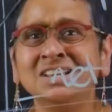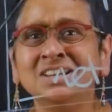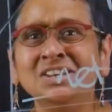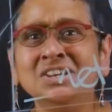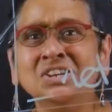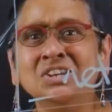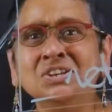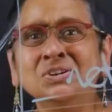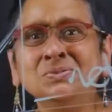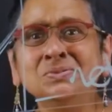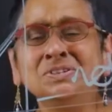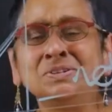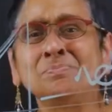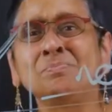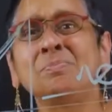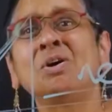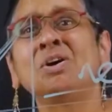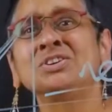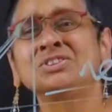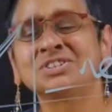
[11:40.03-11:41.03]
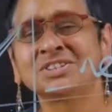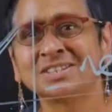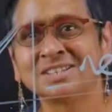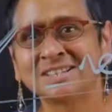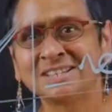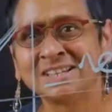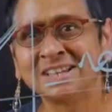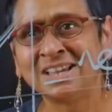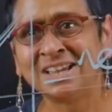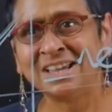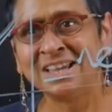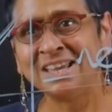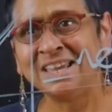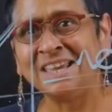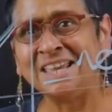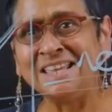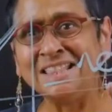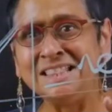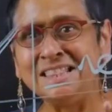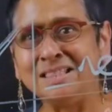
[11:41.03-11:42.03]
new deposits
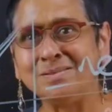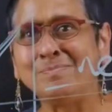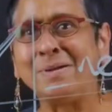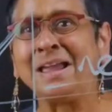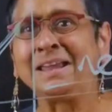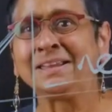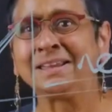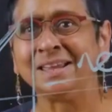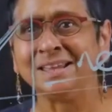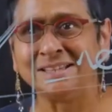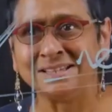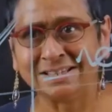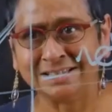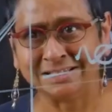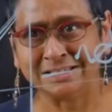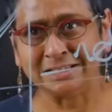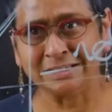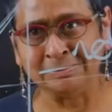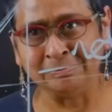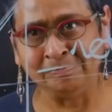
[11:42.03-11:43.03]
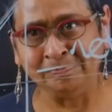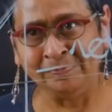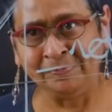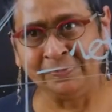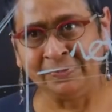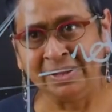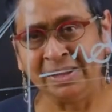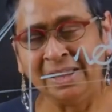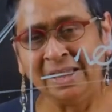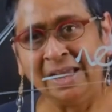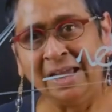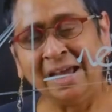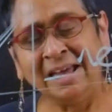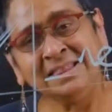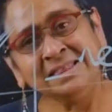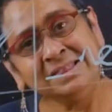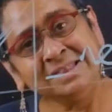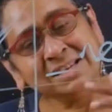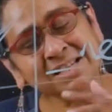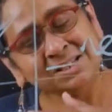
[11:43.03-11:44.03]
in the banking system.
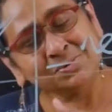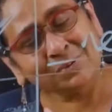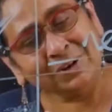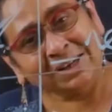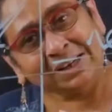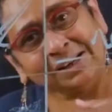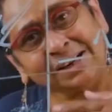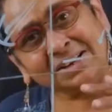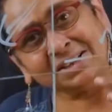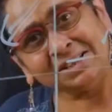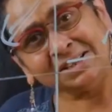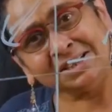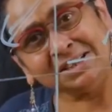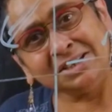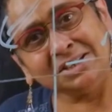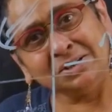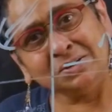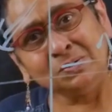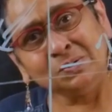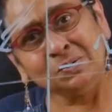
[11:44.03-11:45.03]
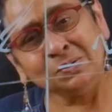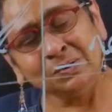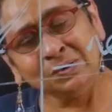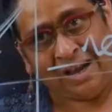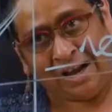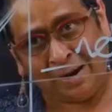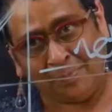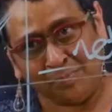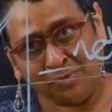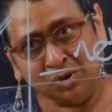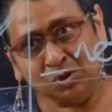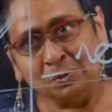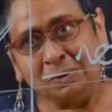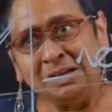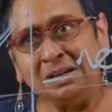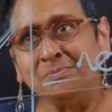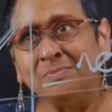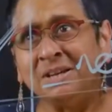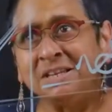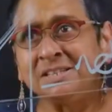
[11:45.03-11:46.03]
And this will continue up to a
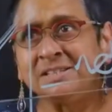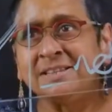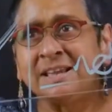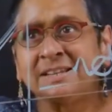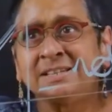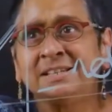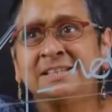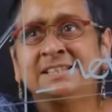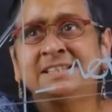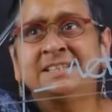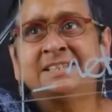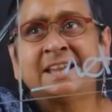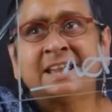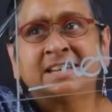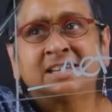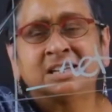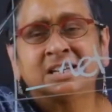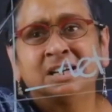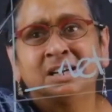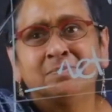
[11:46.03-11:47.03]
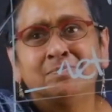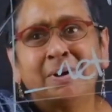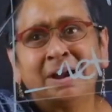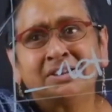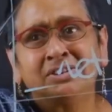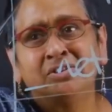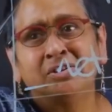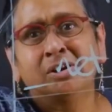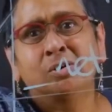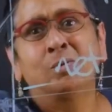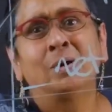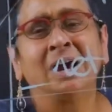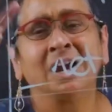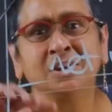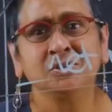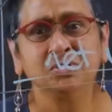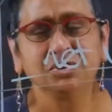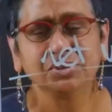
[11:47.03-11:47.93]
limit that is set by the required